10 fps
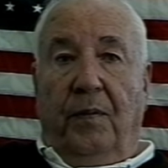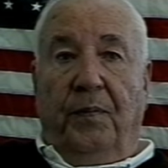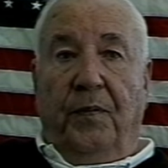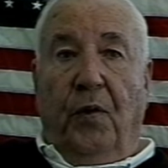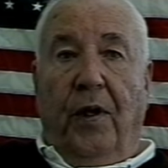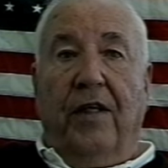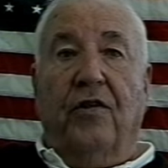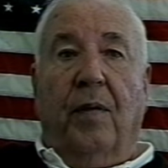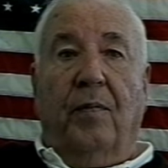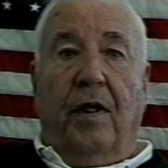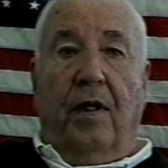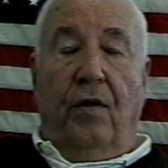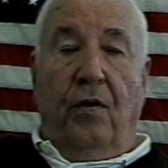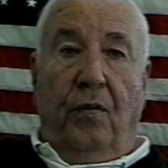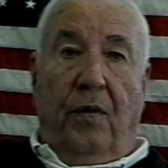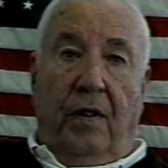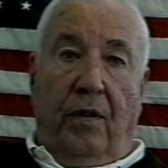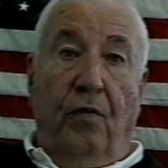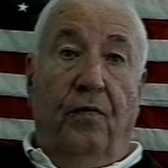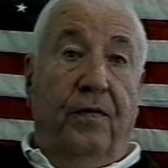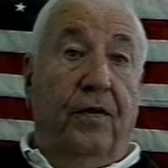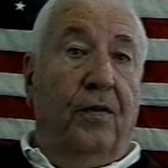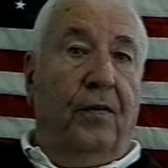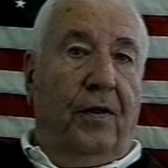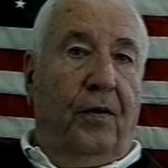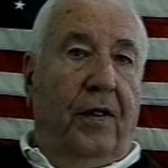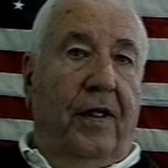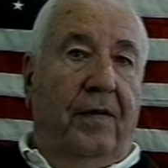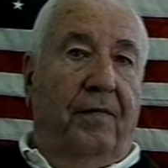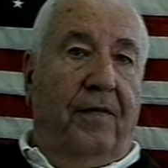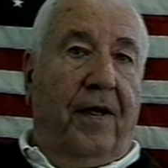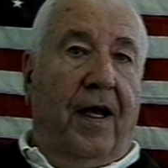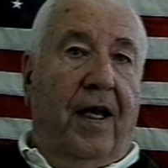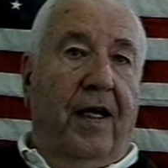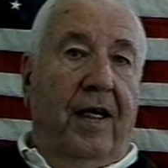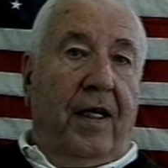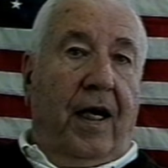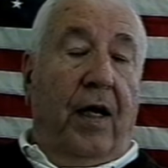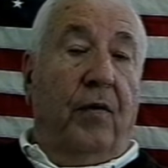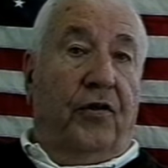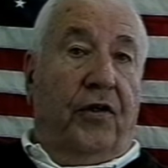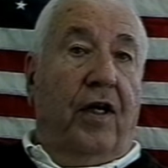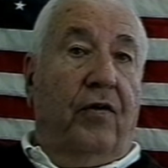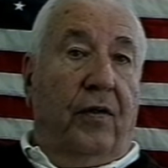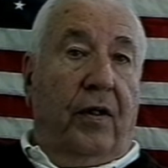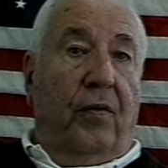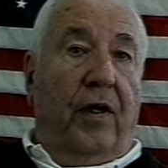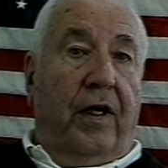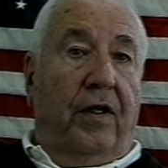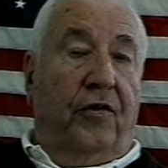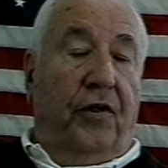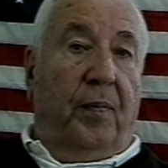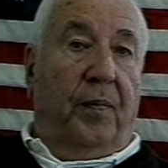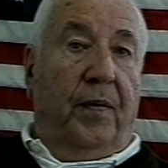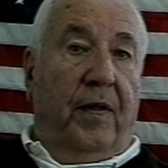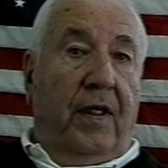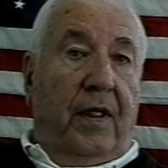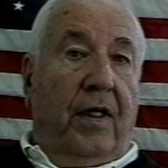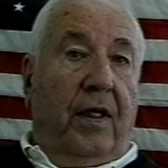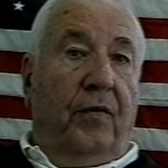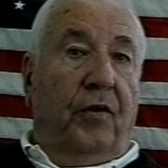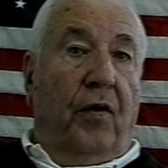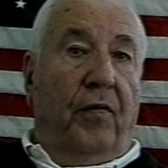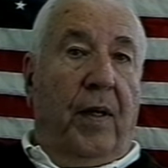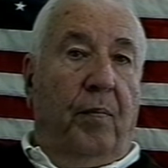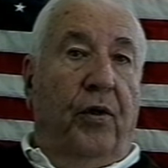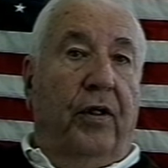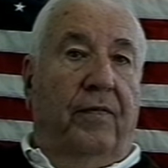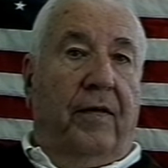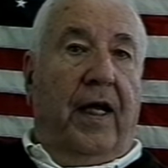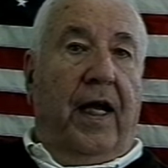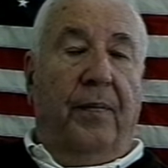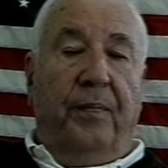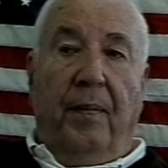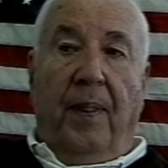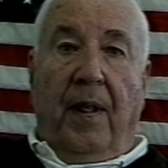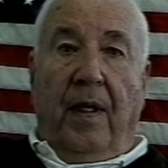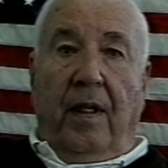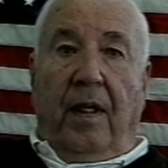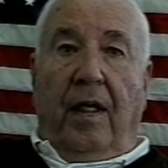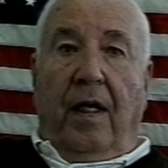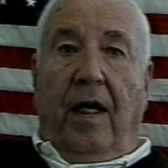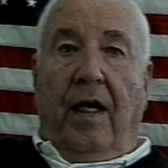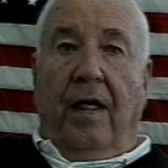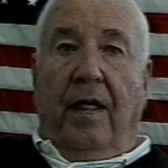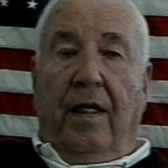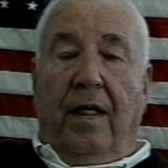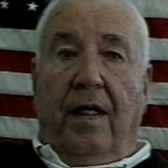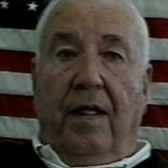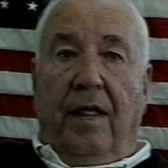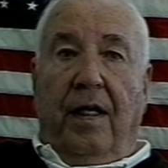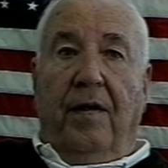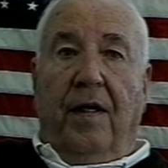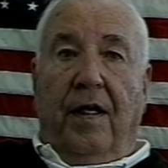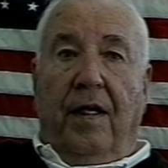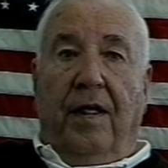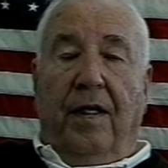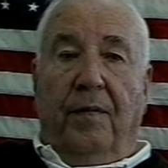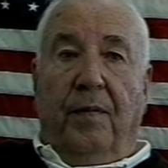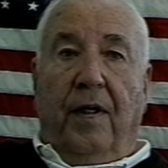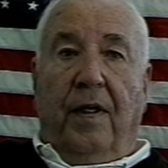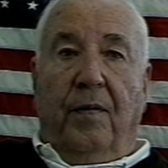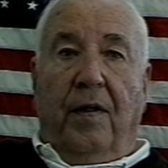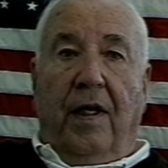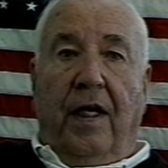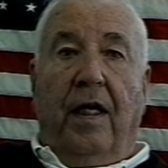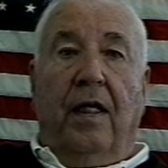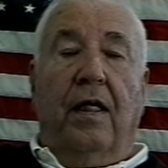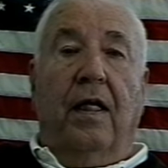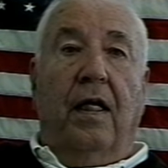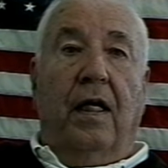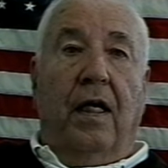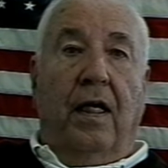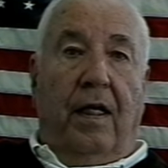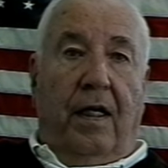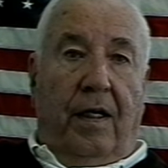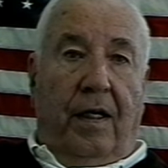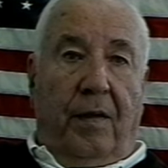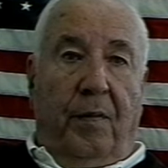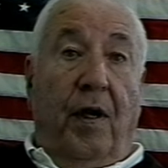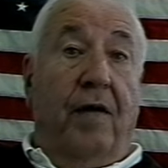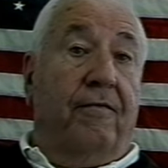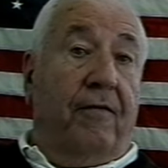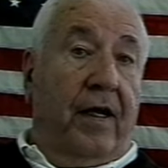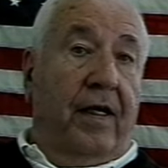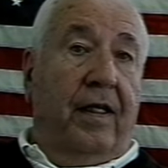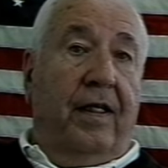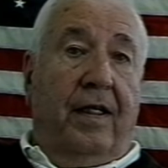who had something to do with who flew and who didn't fly. I was scheduled to go on a ship I was already booked for that. I, I, I, uh, I, got lucky again, and uh, my friend